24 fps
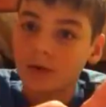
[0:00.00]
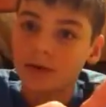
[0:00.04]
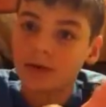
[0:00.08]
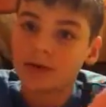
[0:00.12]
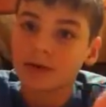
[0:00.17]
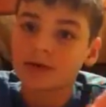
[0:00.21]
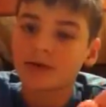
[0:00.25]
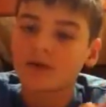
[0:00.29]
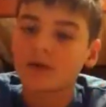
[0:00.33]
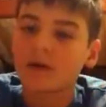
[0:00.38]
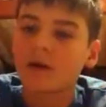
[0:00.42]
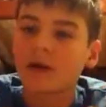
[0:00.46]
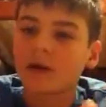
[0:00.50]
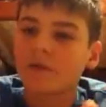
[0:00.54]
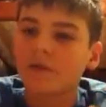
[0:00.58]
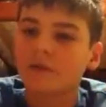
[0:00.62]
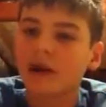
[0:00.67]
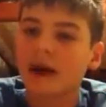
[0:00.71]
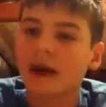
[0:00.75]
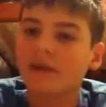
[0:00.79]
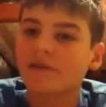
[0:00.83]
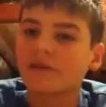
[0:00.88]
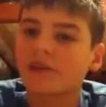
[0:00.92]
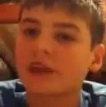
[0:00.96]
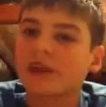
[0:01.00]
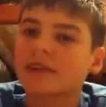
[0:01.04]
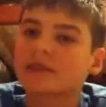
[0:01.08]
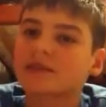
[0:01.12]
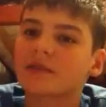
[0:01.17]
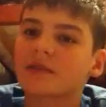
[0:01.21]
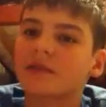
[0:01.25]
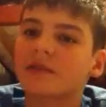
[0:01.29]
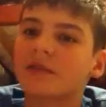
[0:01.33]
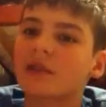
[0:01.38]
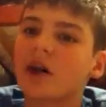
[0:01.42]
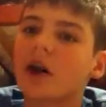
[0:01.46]
was 25
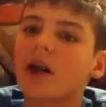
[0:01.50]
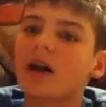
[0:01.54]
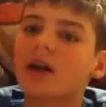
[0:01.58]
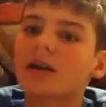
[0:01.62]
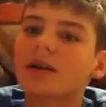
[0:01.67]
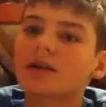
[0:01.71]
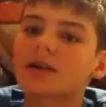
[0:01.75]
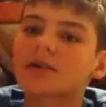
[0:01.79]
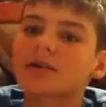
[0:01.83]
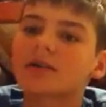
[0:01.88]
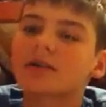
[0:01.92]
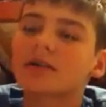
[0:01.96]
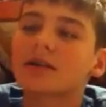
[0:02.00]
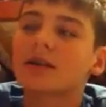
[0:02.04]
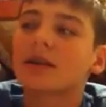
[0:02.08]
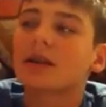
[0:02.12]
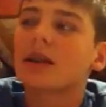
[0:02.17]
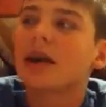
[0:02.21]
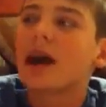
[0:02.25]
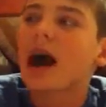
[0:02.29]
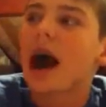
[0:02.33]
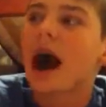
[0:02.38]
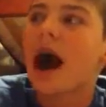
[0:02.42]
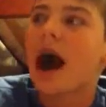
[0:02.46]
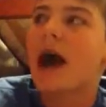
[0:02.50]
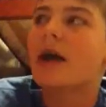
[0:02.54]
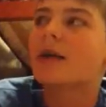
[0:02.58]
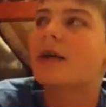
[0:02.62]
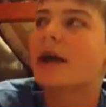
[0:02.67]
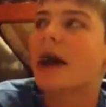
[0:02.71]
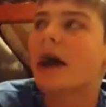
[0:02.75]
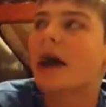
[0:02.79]
days of vlogs. I